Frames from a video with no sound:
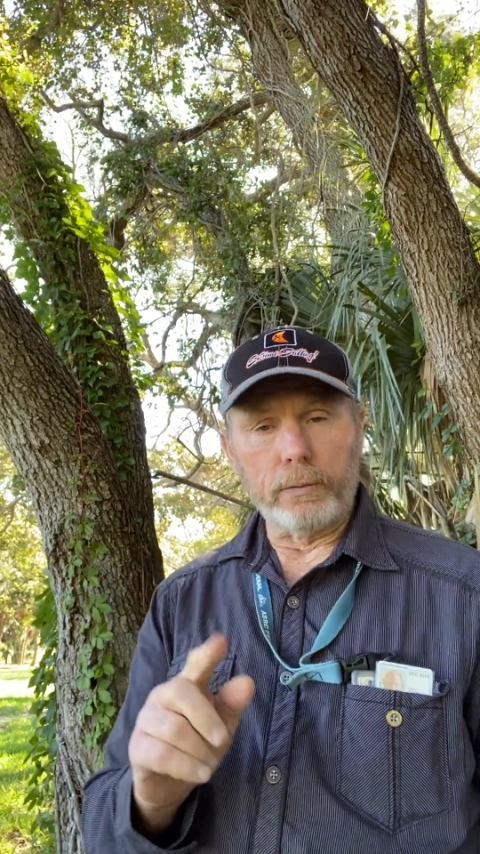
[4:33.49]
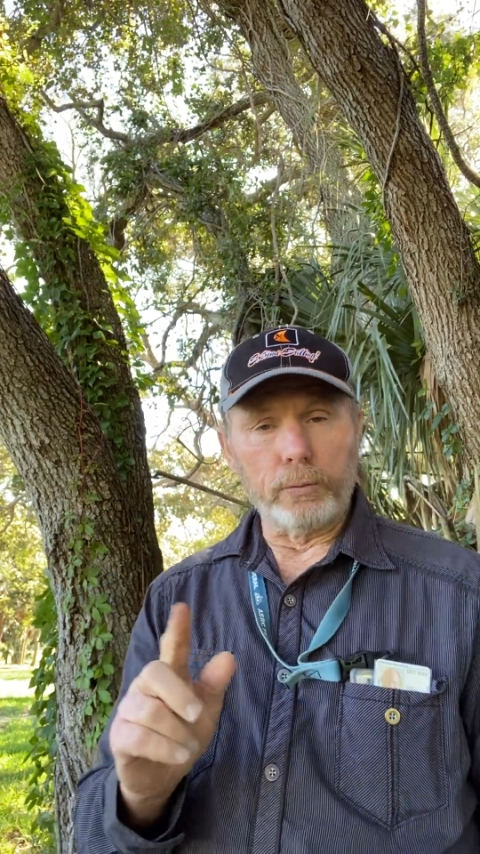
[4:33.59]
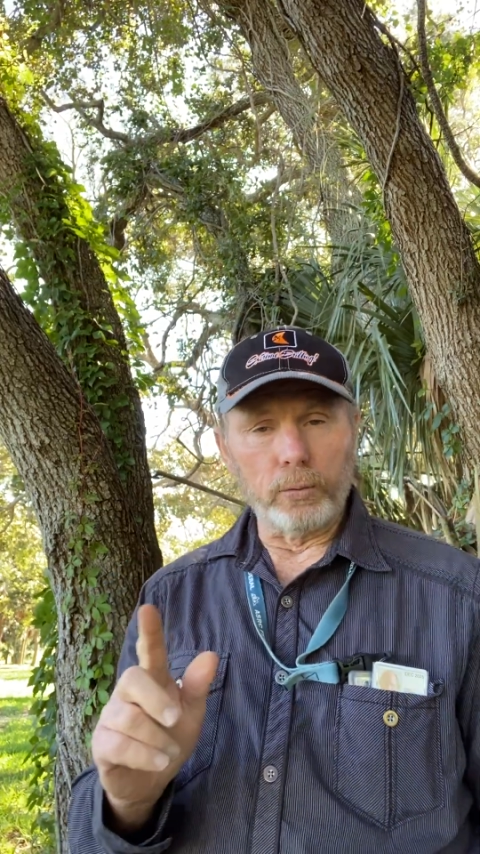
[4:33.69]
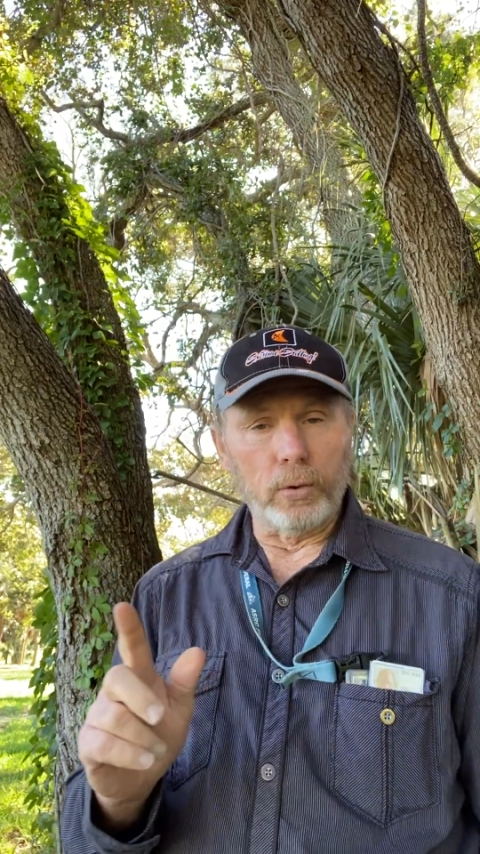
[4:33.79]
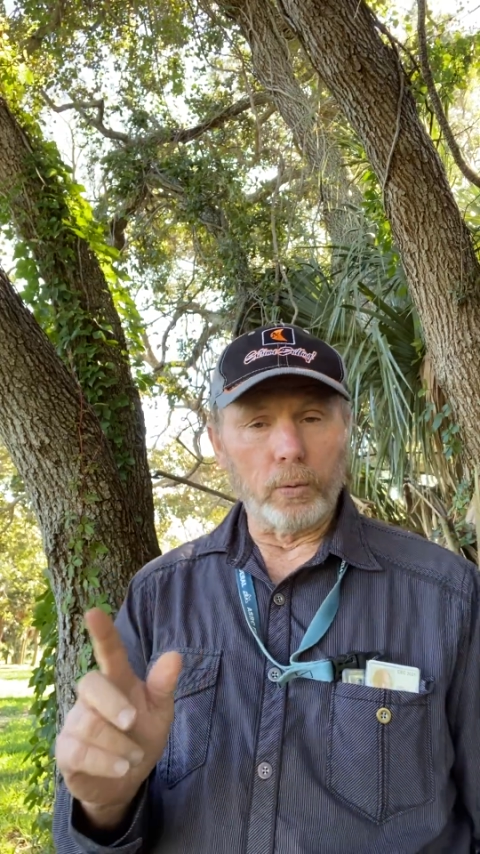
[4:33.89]

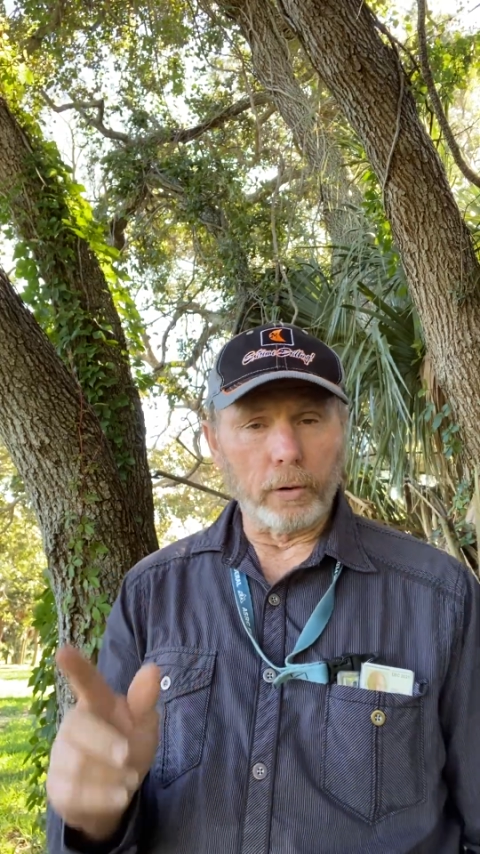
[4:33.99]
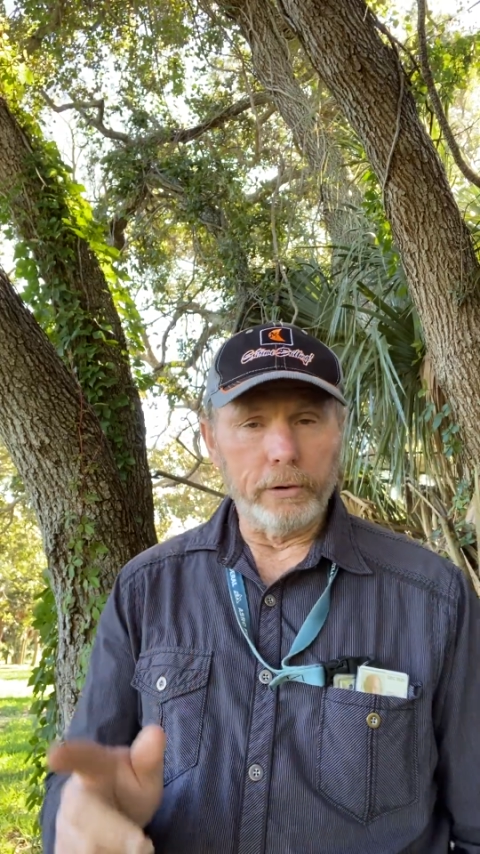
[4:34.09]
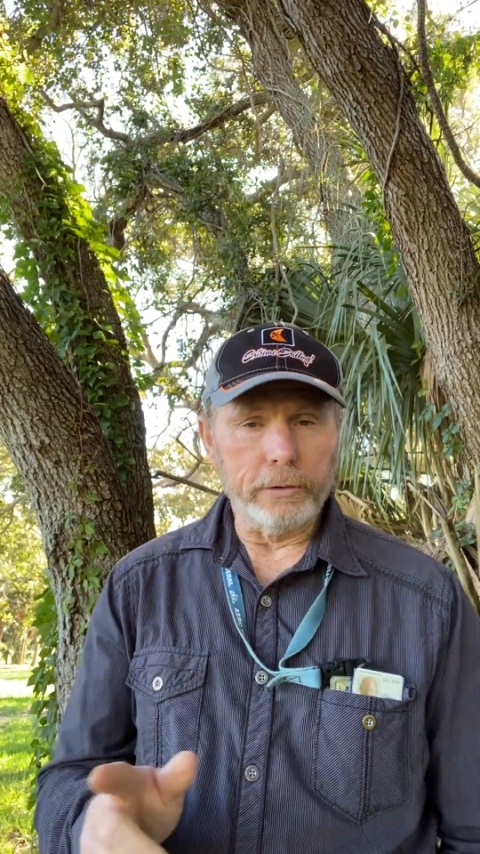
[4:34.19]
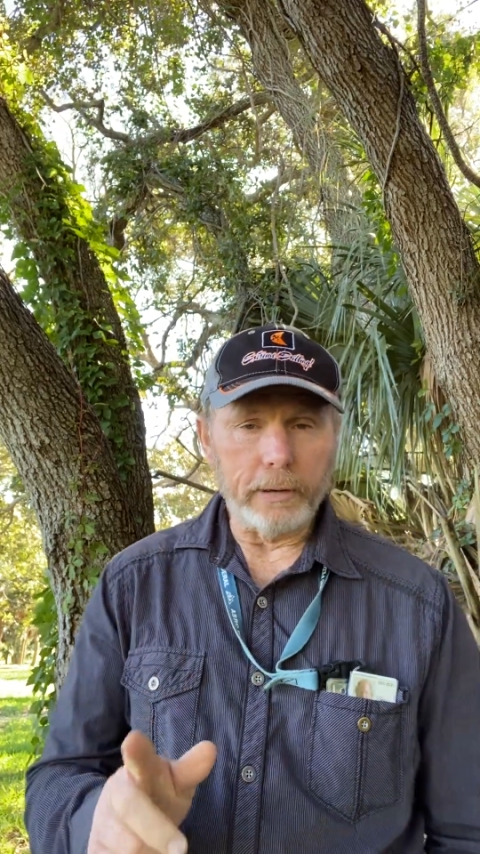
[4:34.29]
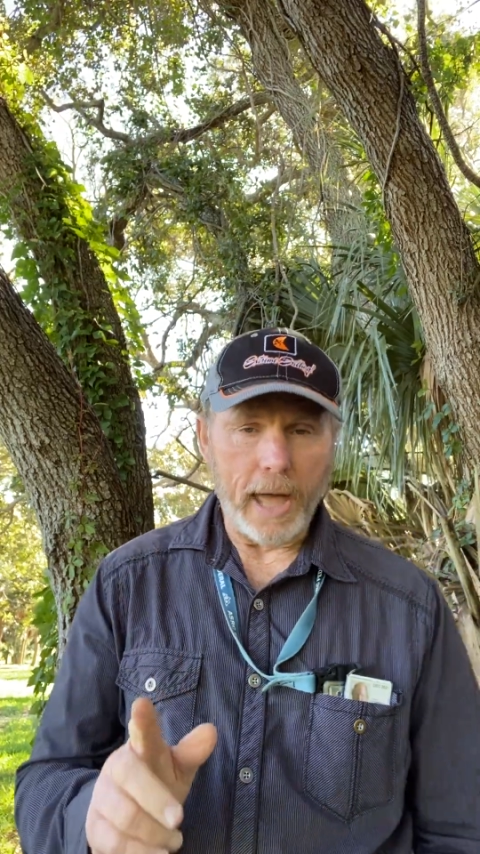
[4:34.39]
rule where
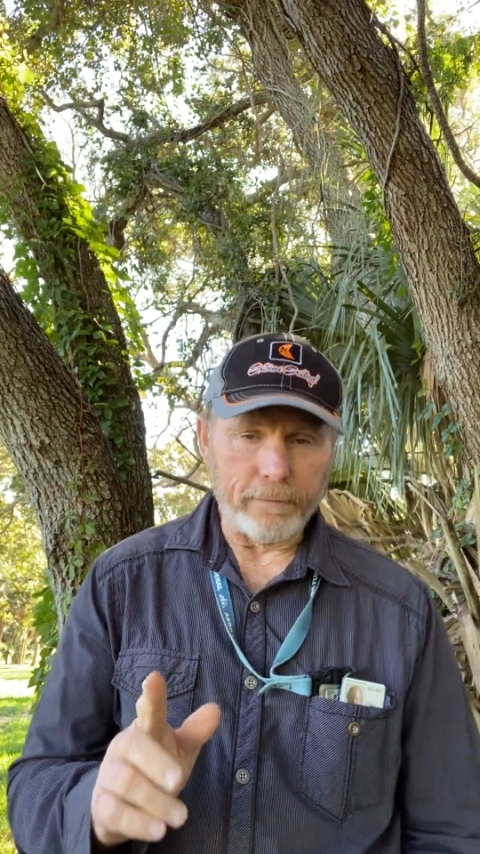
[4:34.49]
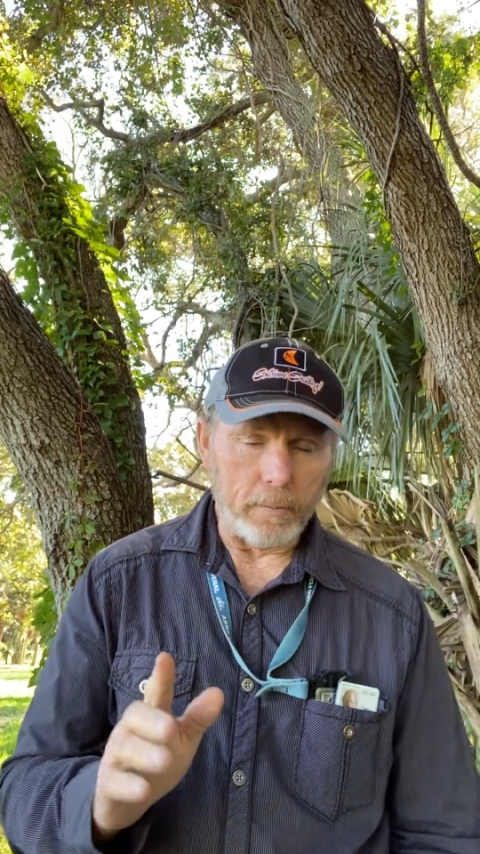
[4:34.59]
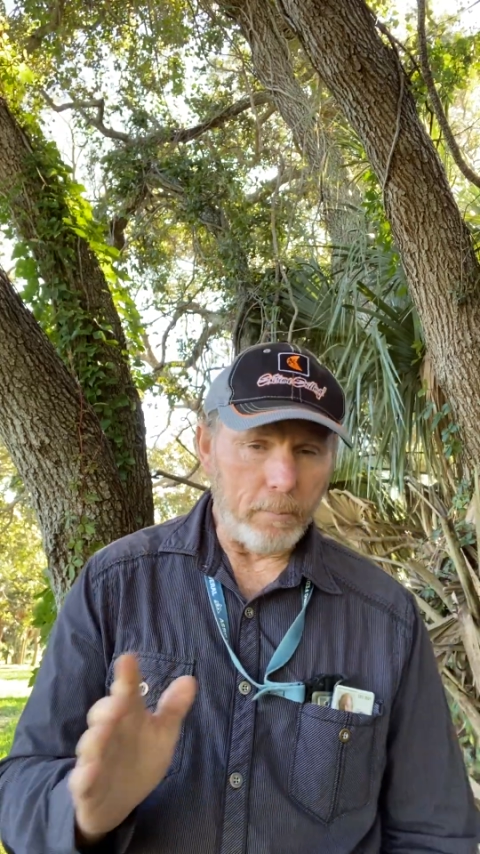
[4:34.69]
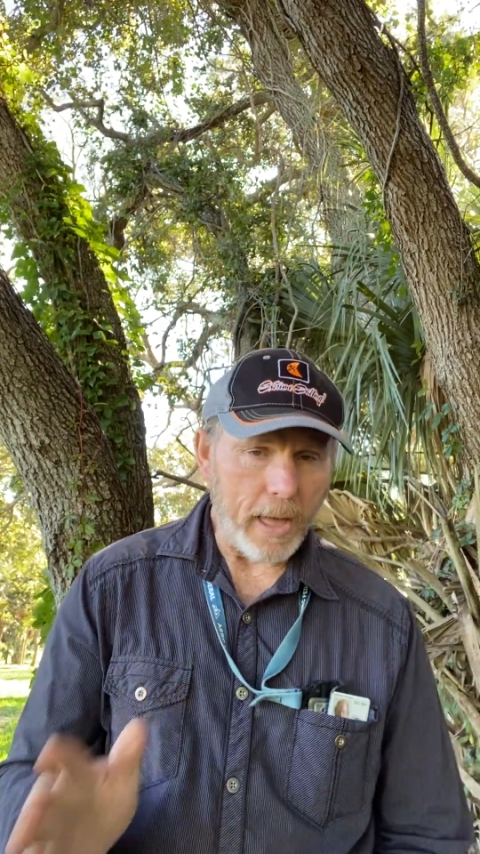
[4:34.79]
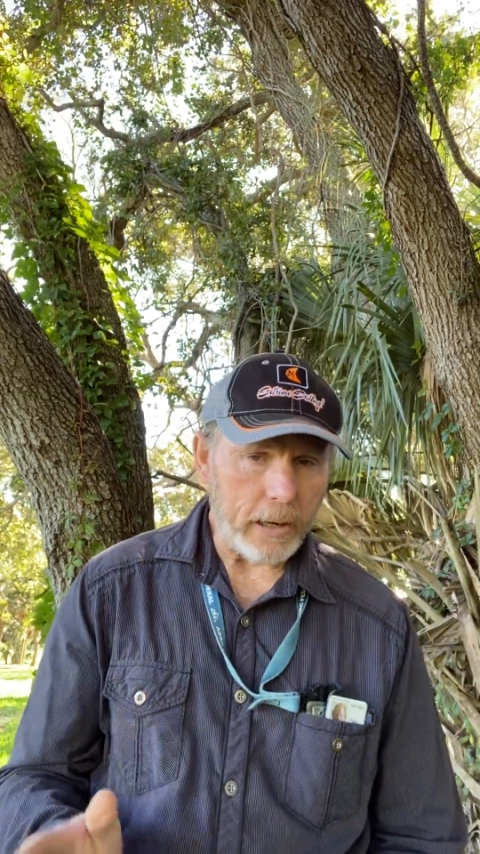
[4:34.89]
you can have a
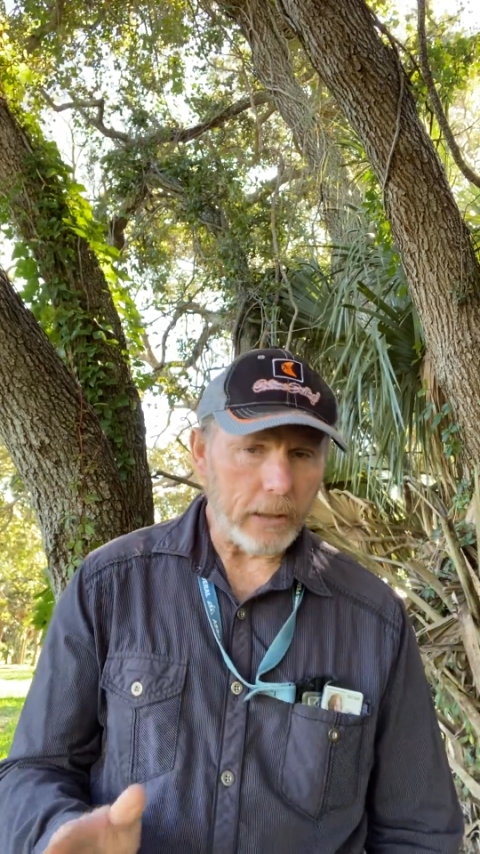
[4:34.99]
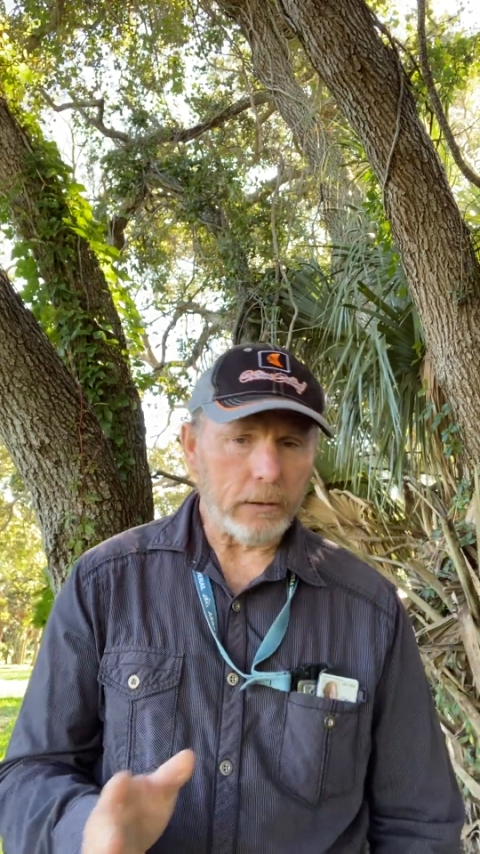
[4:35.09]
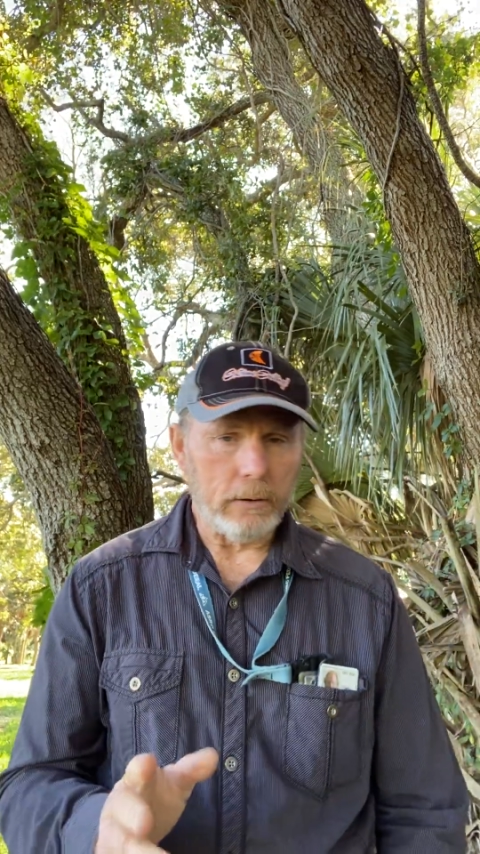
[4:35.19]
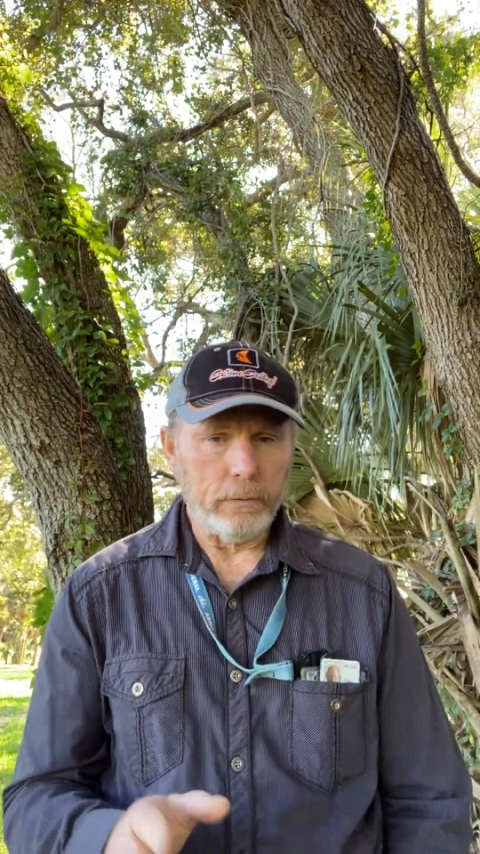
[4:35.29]
medic,